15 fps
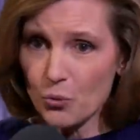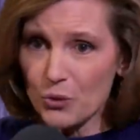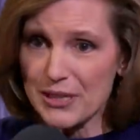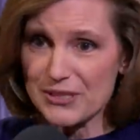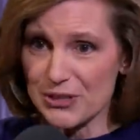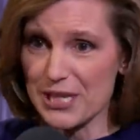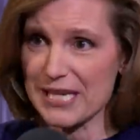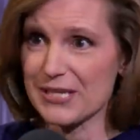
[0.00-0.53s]

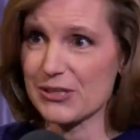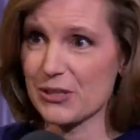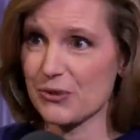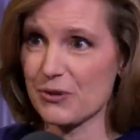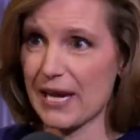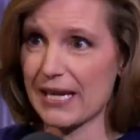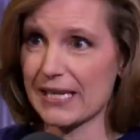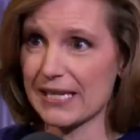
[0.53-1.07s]
which is a
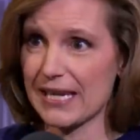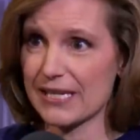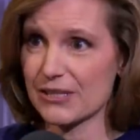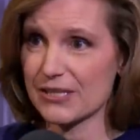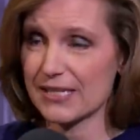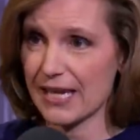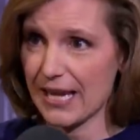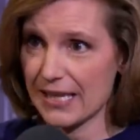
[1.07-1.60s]
United
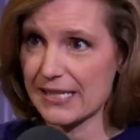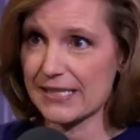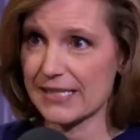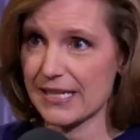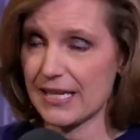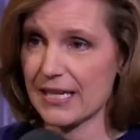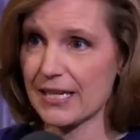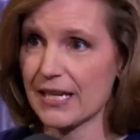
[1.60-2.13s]
Nations
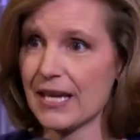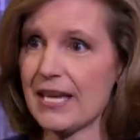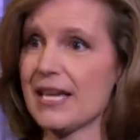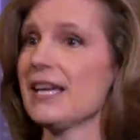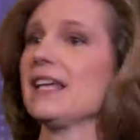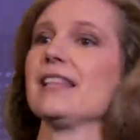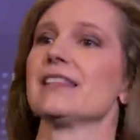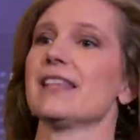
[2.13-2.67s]
entity,
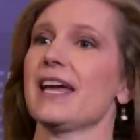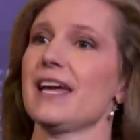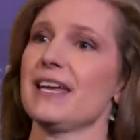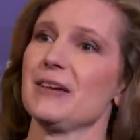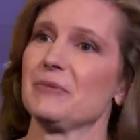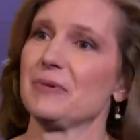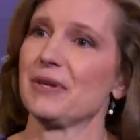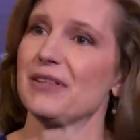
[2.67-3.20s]

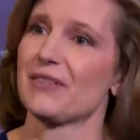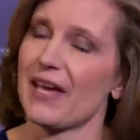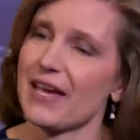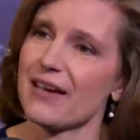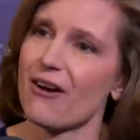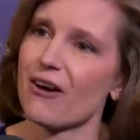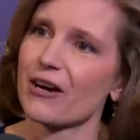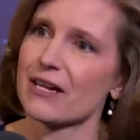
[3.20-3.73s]
they
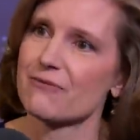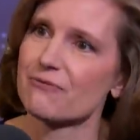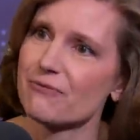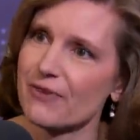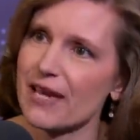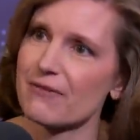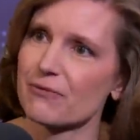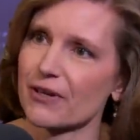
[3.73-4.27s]
are in
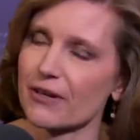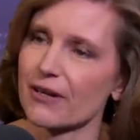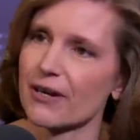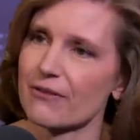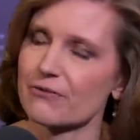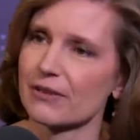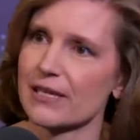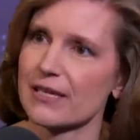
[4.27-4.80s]
favor
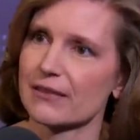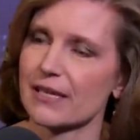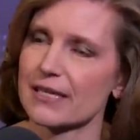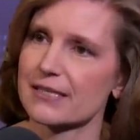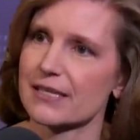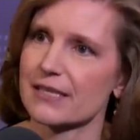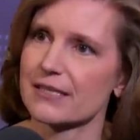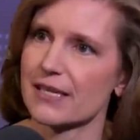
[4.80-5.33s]
of
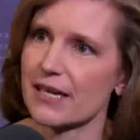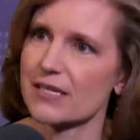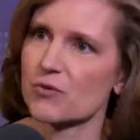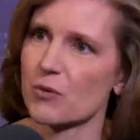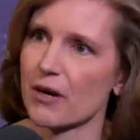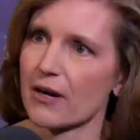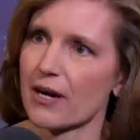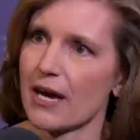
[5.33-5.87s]
legalizing
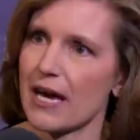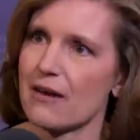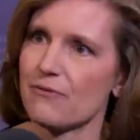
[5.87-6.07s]
sex work.